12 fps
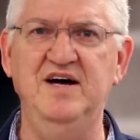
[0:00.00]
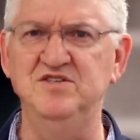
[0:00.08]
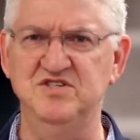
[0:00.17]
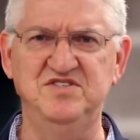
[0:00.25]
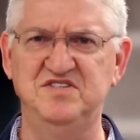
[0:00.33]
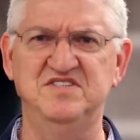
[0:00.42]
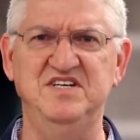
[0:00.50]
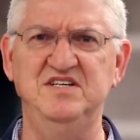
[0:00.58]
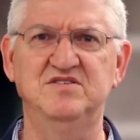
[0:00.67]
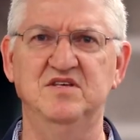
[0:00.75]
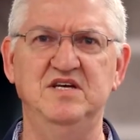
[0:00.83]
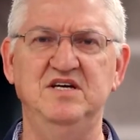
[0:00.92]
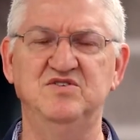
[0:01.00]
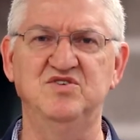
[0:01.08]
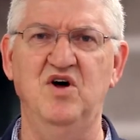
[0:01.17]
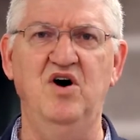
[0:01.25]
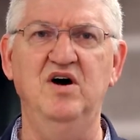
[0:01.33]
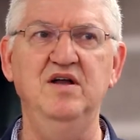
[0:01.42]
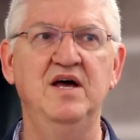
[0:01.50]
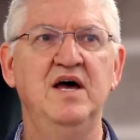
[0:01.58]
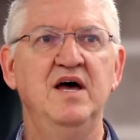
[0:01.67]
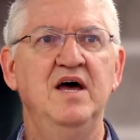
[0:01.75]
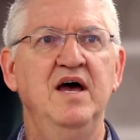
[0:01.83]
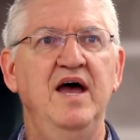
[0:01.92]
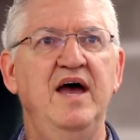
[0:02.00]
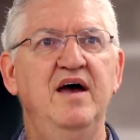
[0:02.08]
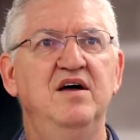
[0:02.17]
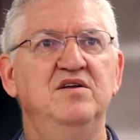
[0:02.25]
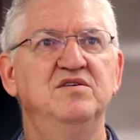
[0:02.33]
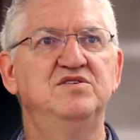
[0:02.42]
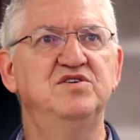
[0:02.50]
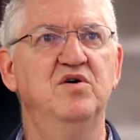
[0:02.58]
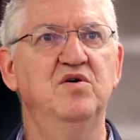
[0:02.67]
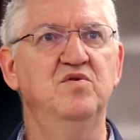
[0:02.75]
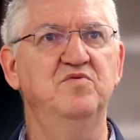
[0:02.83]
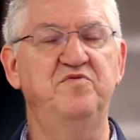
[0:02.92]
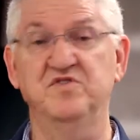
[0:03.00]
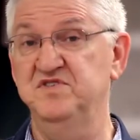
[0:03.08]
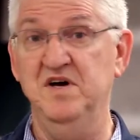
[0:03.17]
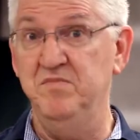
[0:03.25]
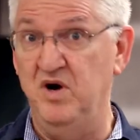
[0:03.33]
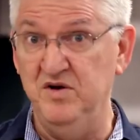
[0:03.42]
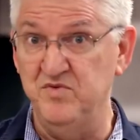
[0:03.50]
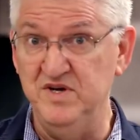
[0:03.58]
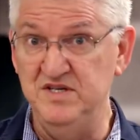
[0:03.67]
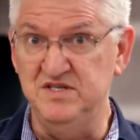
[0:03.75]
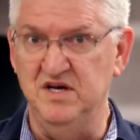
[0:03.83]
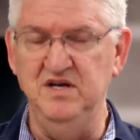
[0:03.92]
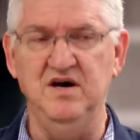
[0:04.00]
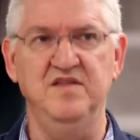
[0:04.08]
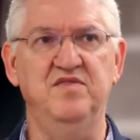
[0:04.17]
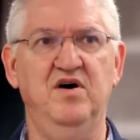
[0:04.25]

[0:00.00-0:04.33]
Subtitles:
that just as easily as not. And so for some odd reason, I